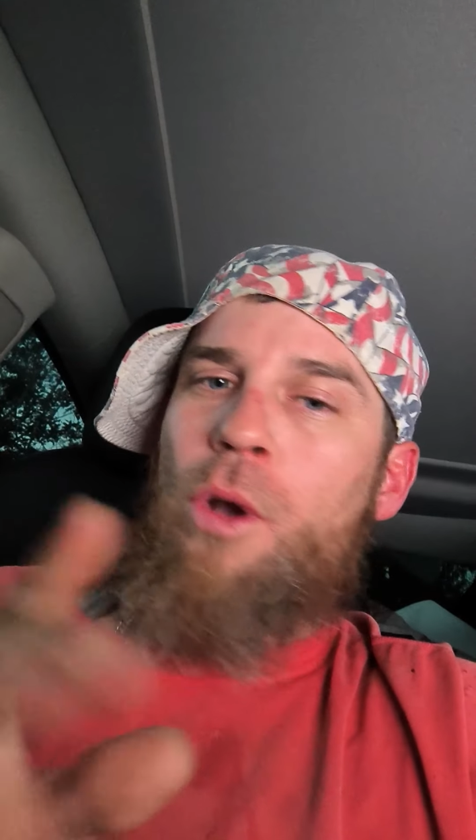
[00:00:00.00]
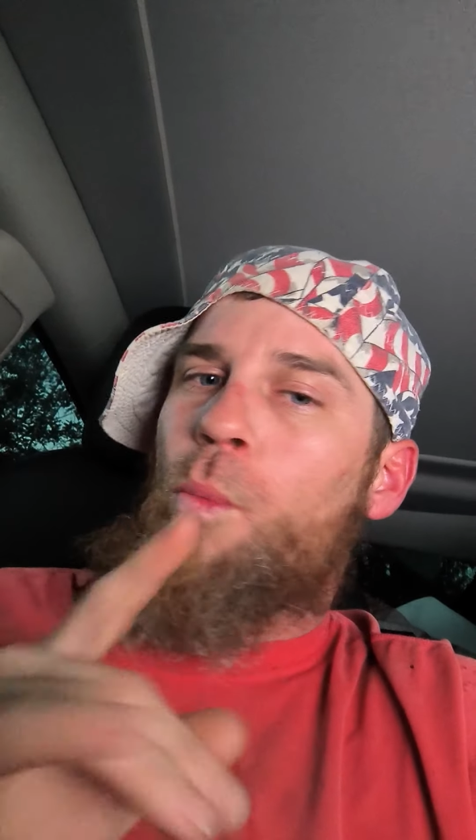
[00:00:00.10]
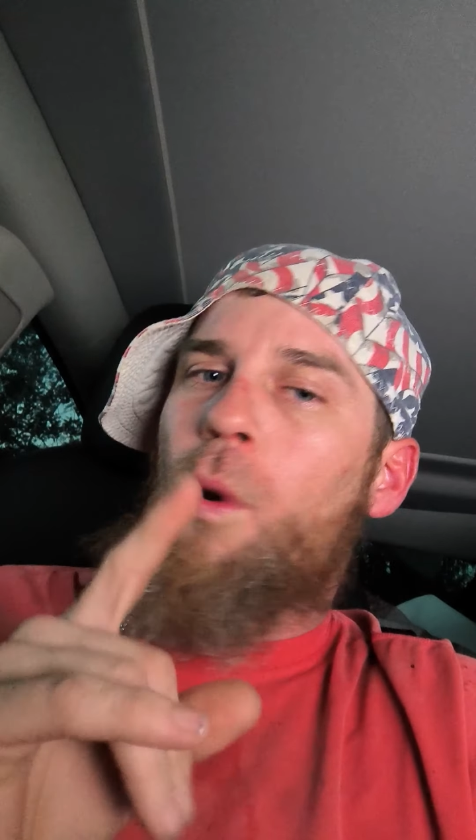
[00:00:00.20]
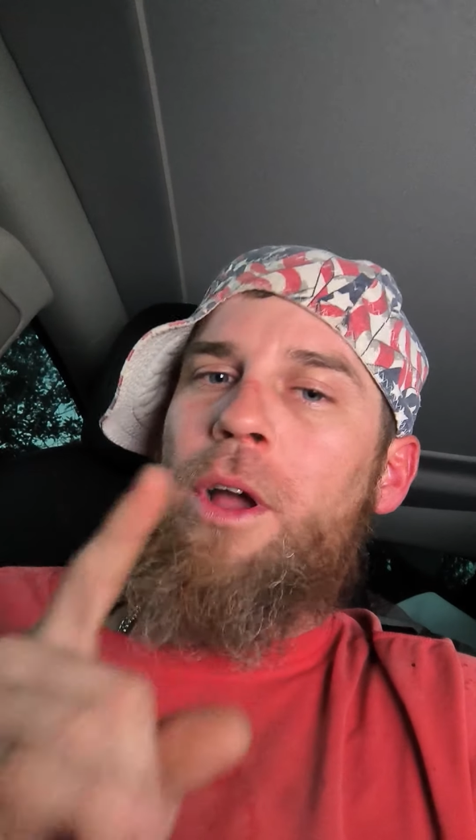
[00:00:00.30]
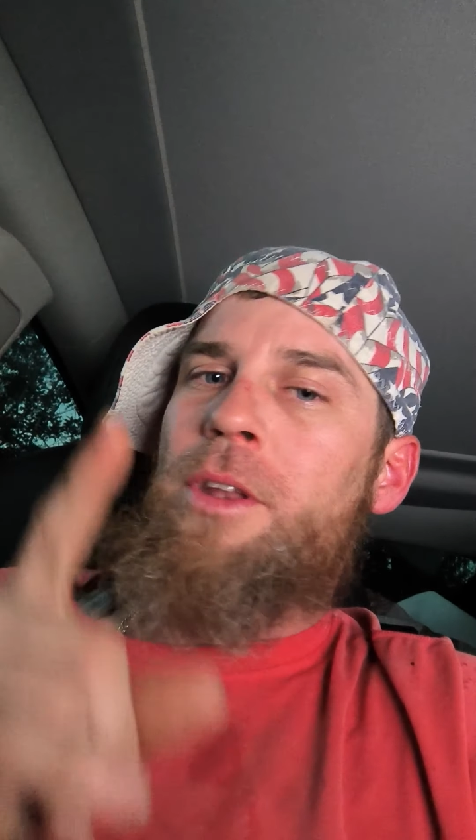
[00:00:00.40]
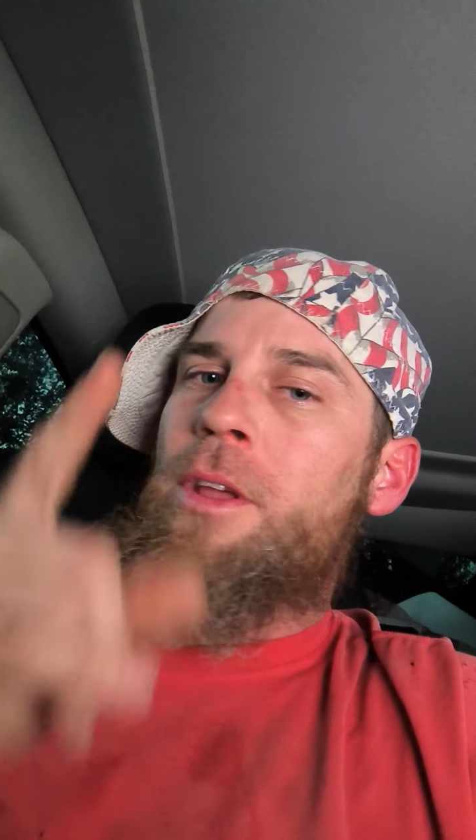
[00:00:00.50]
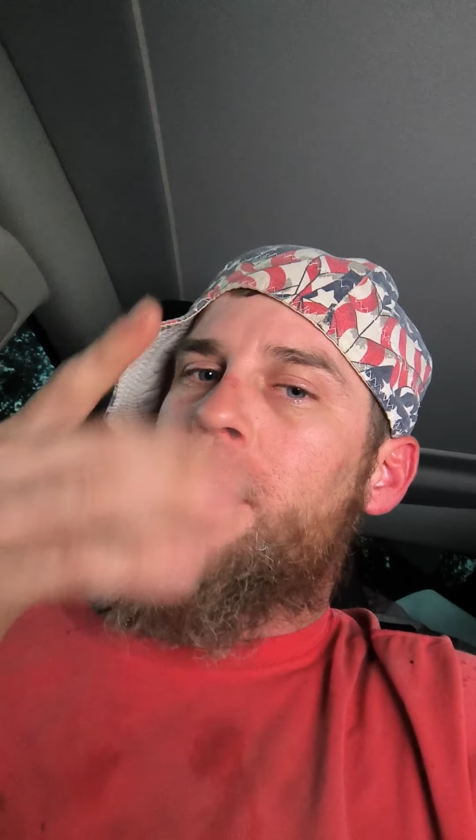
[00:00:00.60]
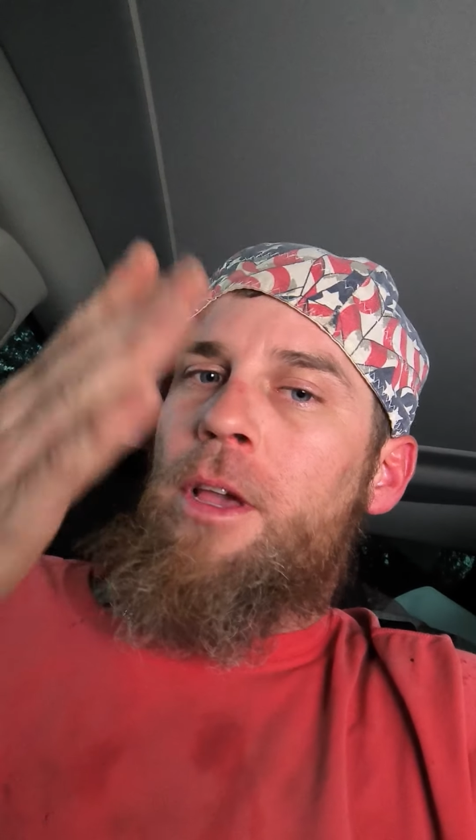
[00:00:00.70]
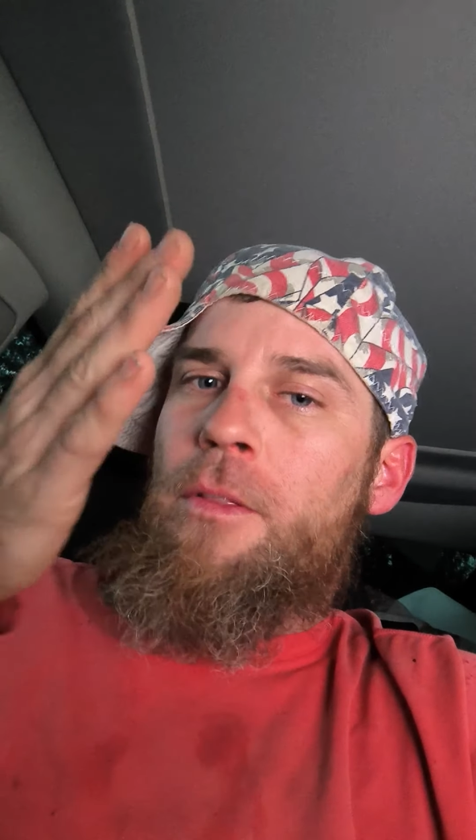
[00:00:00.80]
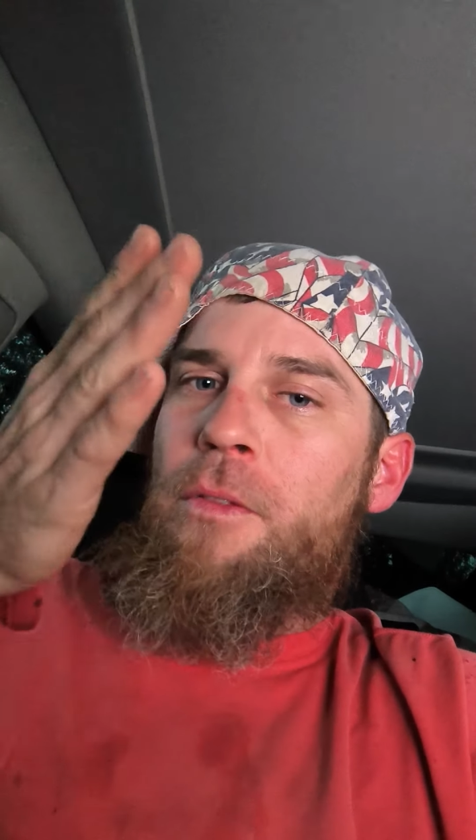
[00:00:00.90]
One,
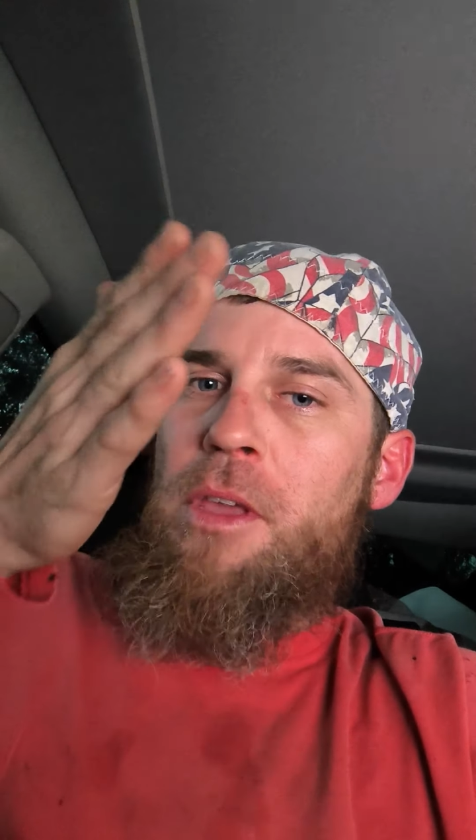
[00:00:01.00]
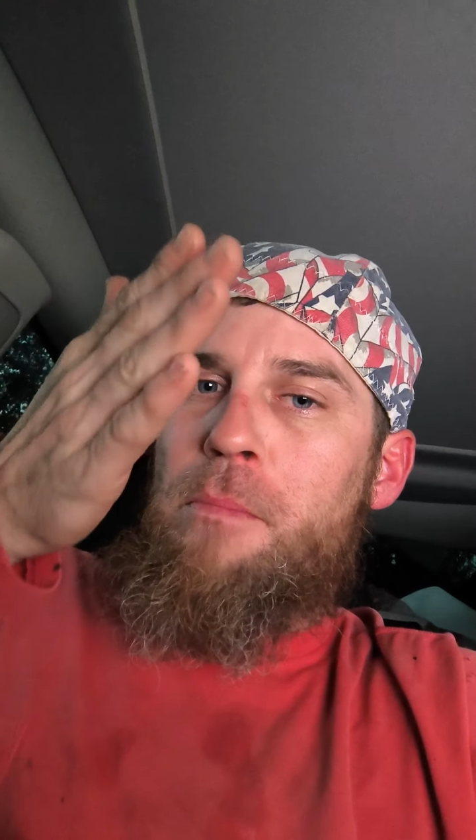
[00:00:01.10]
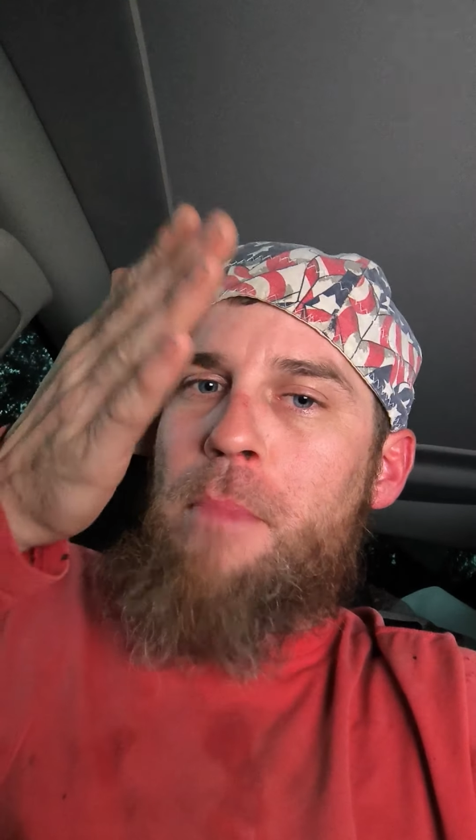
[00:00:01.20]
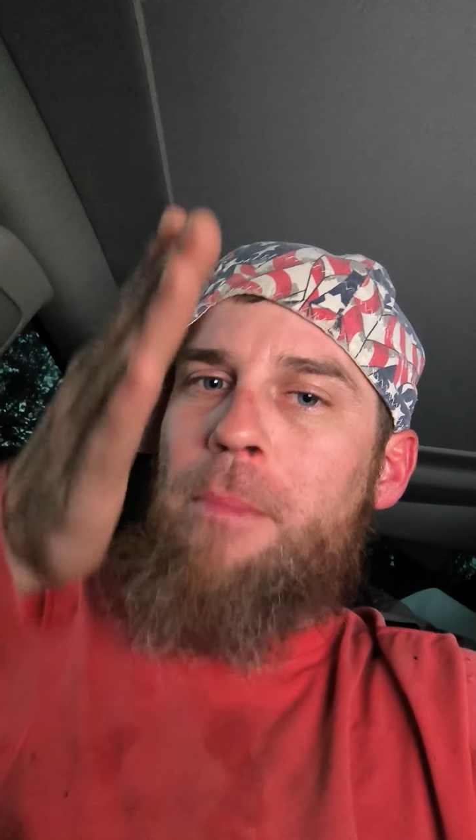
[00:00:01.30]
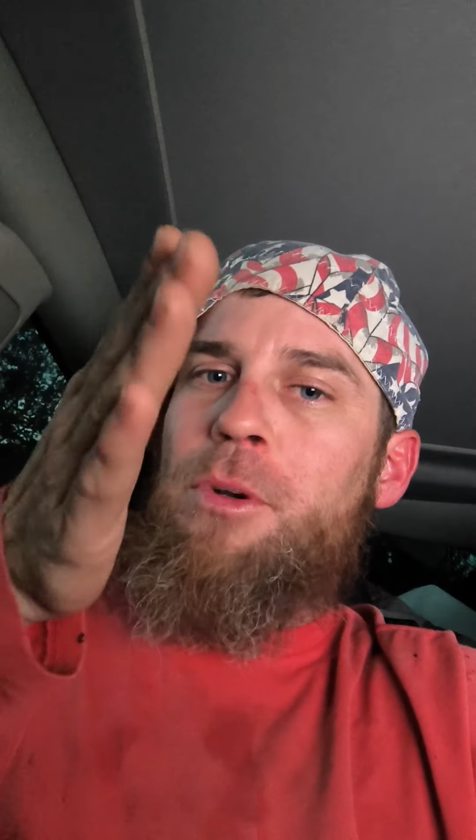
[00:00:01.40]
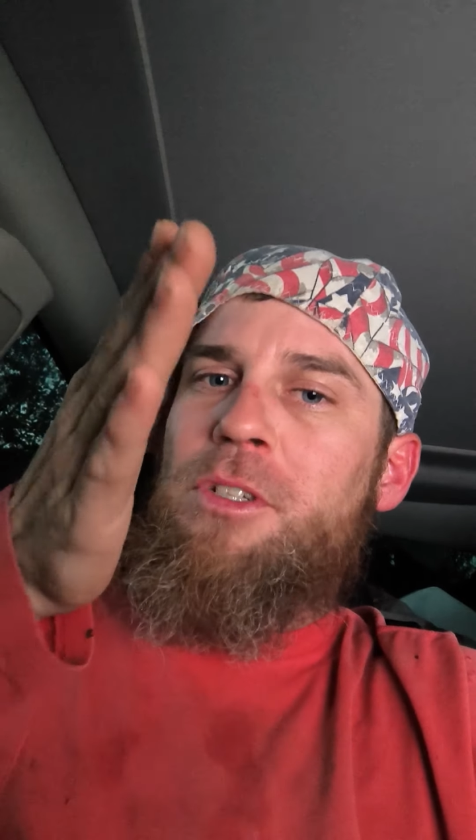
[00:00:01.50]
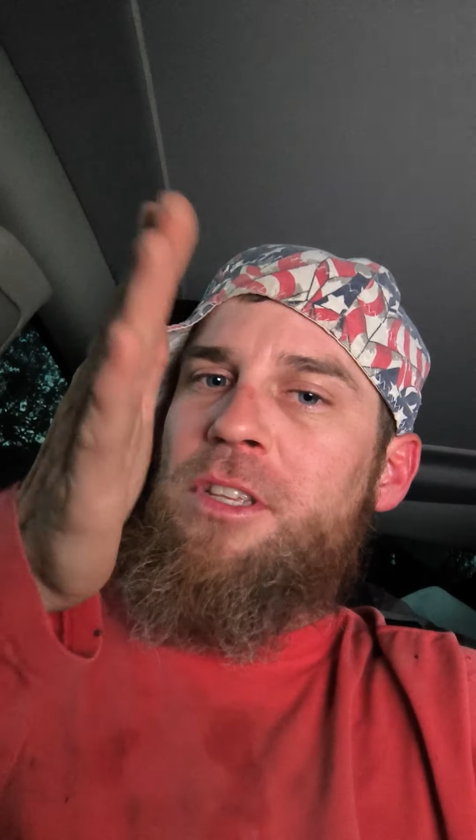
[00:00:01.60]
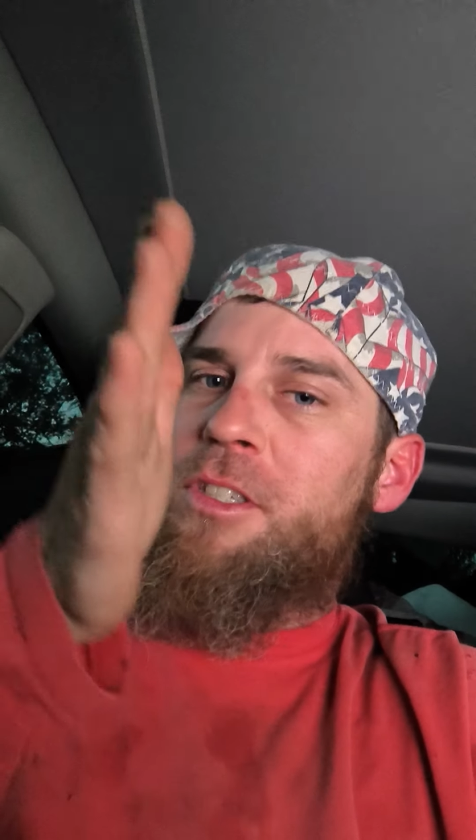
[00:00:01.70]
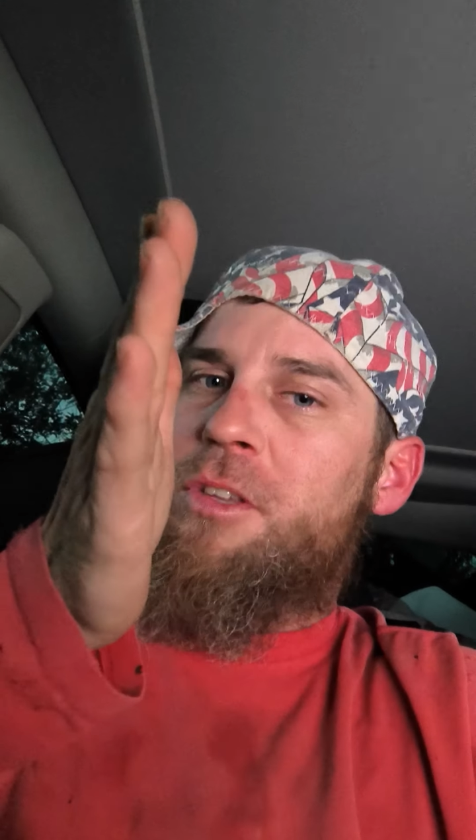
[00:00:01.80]
the members that